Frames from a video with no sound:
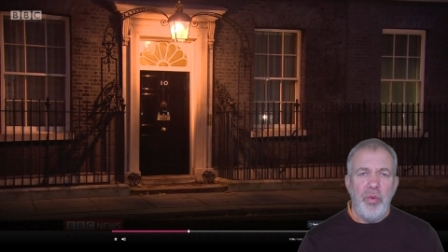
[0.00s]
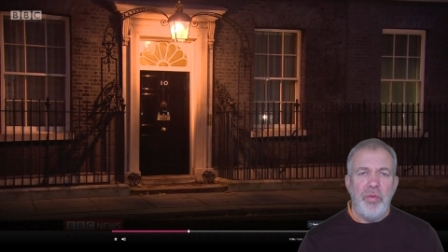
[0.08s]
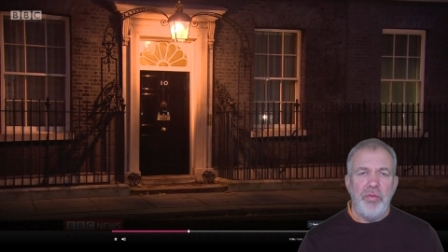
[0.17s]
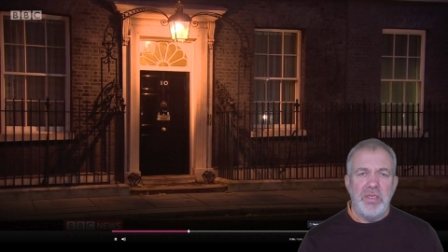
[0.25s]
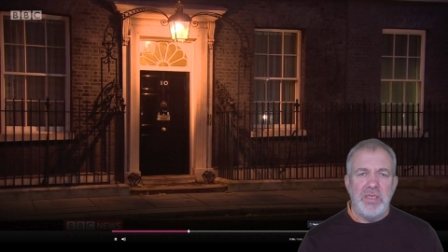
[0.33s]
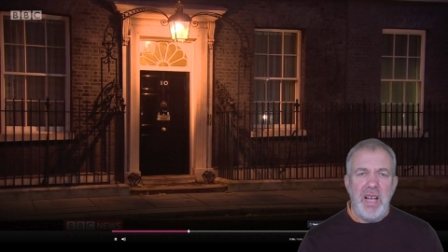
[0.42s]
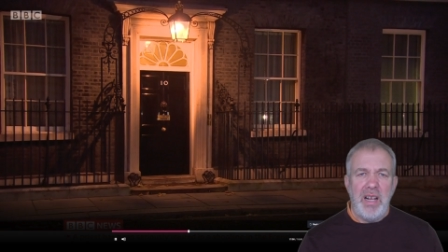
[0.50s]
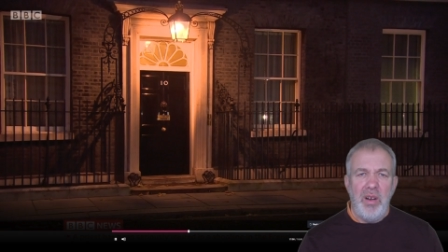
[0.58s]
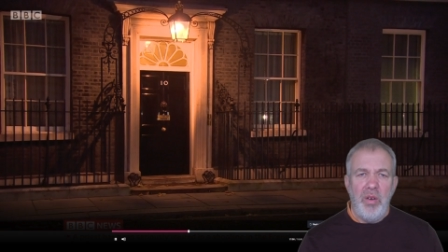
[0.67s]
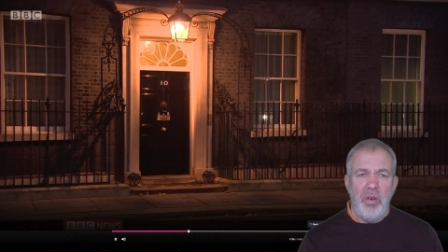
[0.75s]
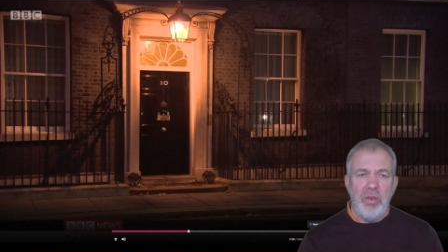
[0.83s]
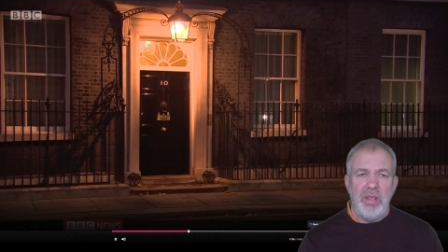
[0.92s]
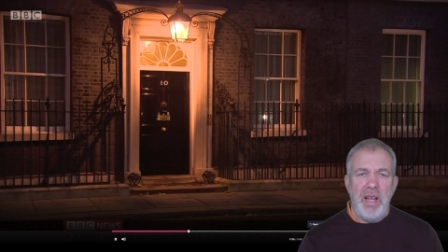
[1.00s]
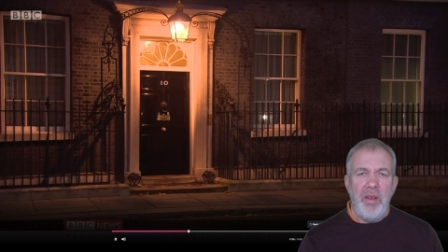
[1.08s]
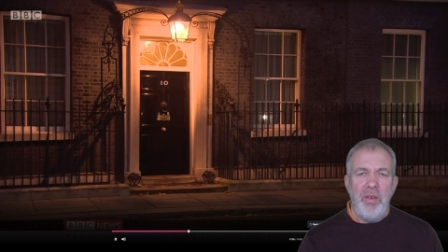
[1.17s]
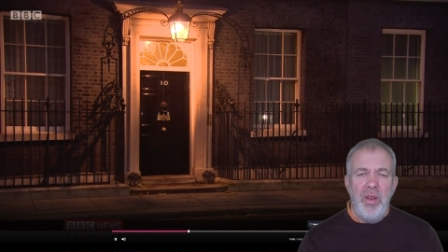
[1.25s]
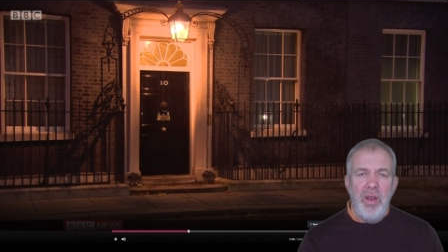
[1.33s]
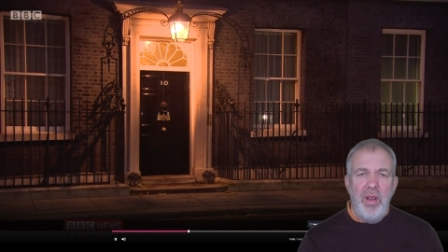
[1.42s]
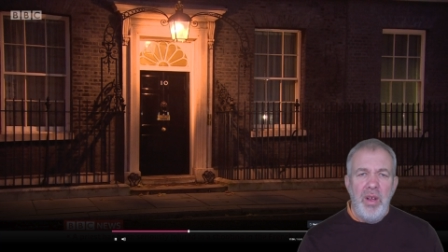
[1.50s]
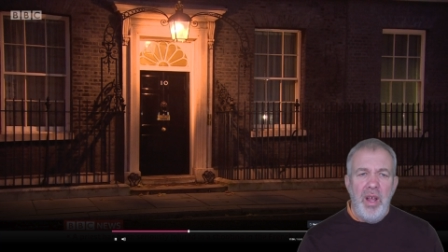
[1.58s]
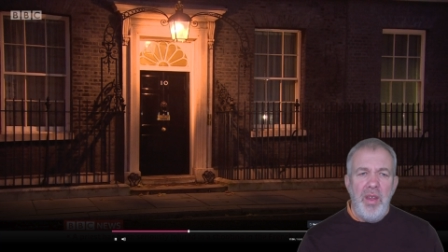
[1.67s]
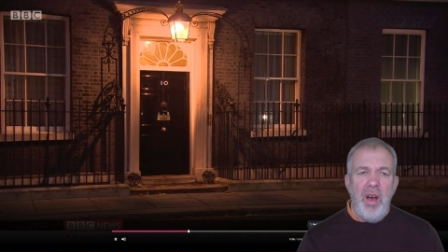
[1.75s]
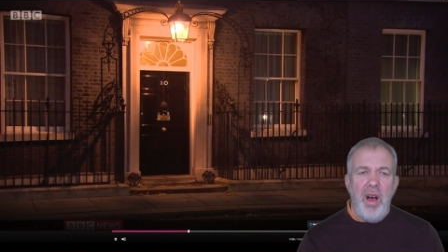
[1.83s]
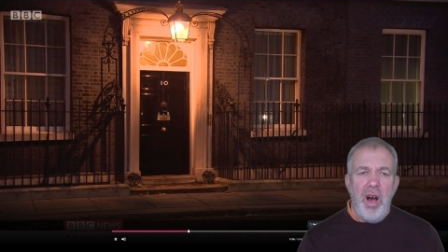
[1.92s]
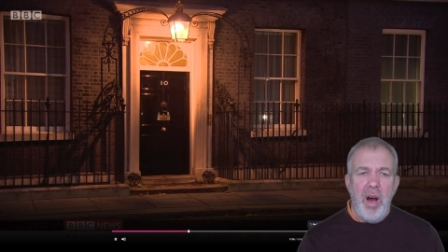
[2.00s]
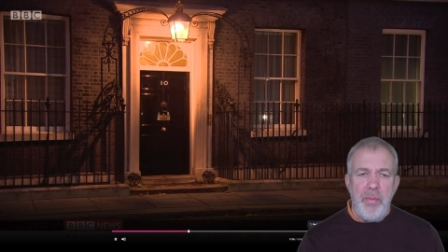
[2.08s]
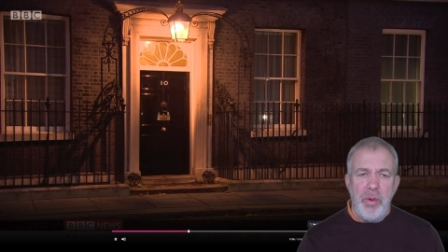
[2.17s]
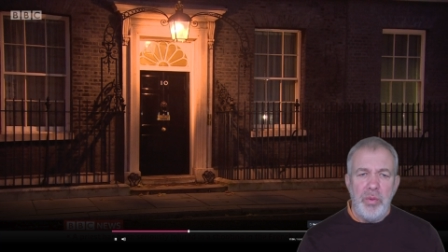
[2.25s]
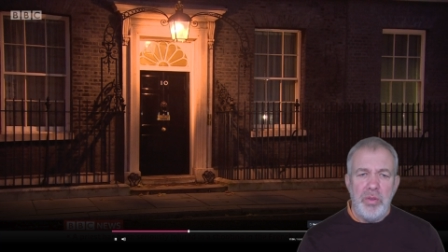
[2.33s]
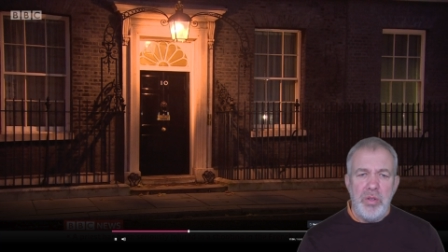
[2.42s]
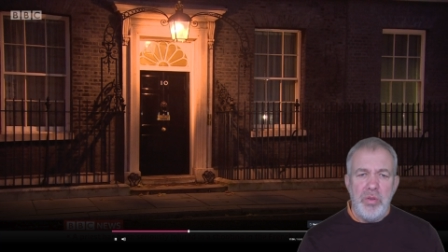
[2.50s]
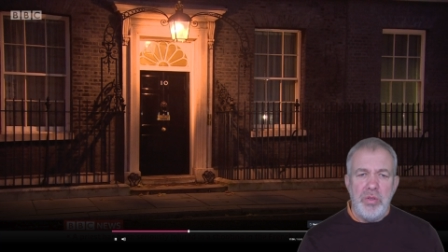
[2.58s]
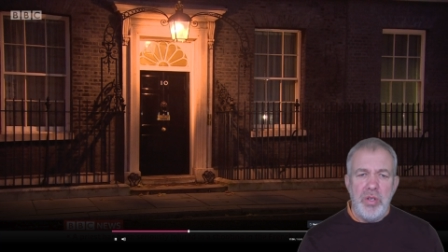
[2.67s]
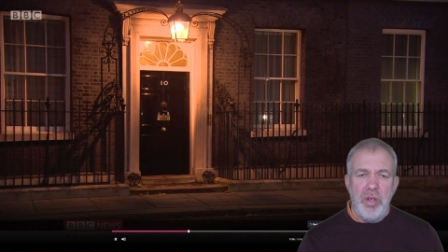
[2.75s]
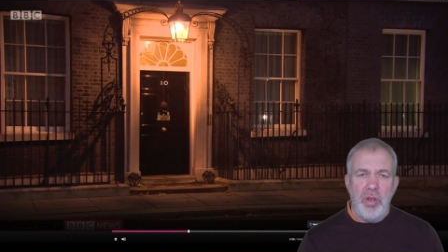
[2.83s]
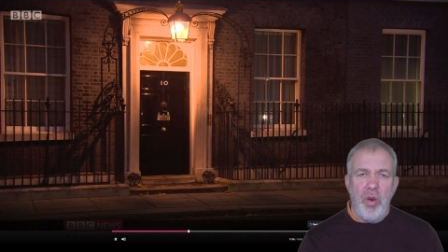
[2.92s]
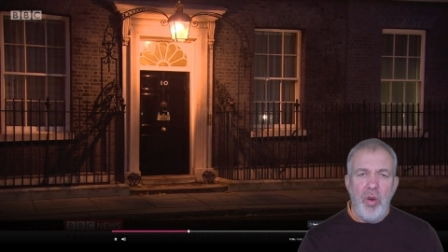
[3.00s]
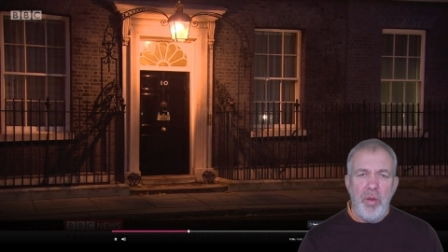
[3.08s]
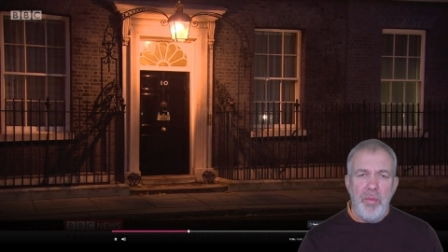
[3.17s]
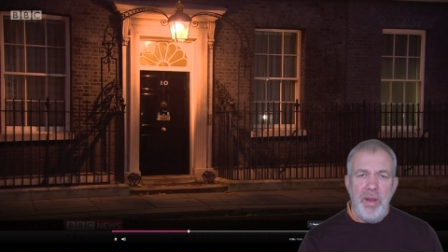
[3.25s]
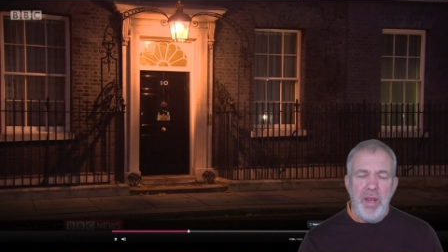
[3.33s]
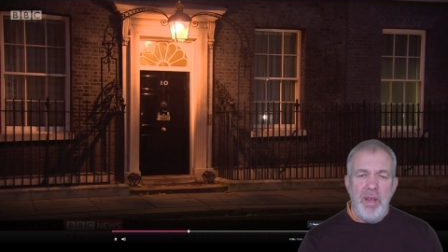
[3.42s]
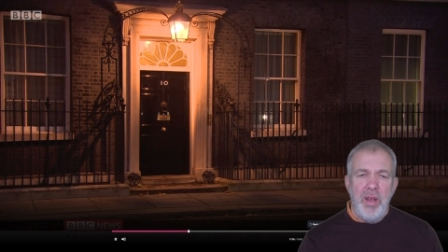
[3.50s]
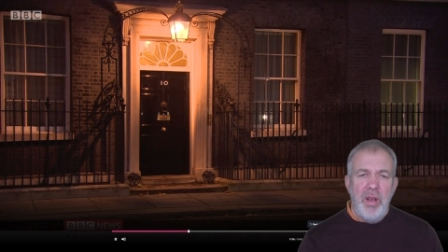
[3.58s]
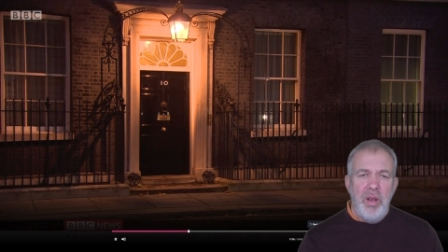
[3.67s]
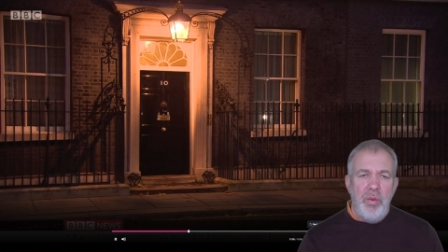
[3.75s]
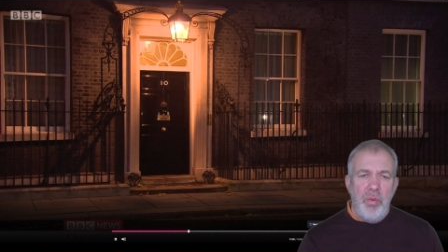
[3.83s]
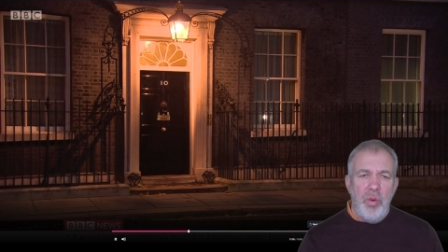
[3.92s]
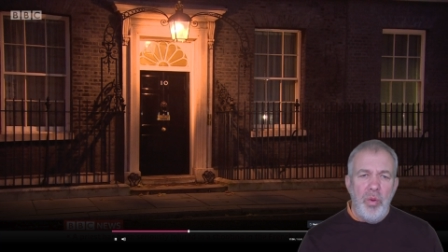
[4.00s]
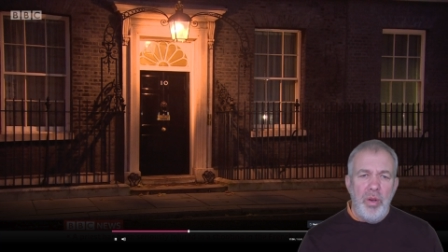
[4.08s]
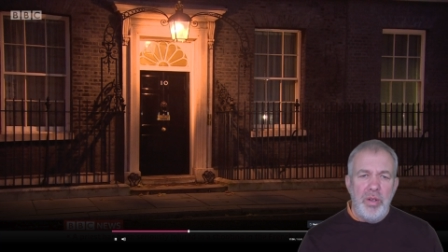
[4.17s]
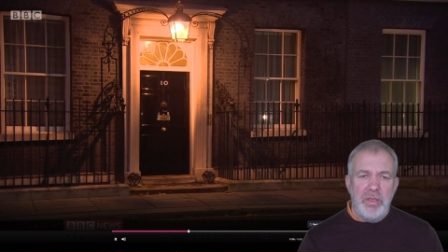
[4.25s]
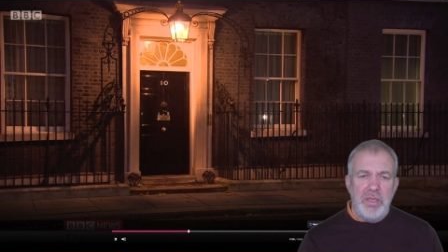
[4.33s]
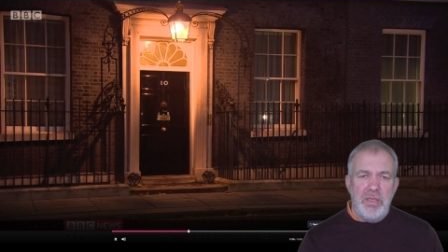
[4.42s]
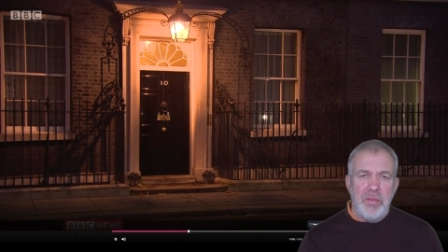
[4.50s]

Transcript: of a second lockdown and the harm it will do to the economy. We all listen to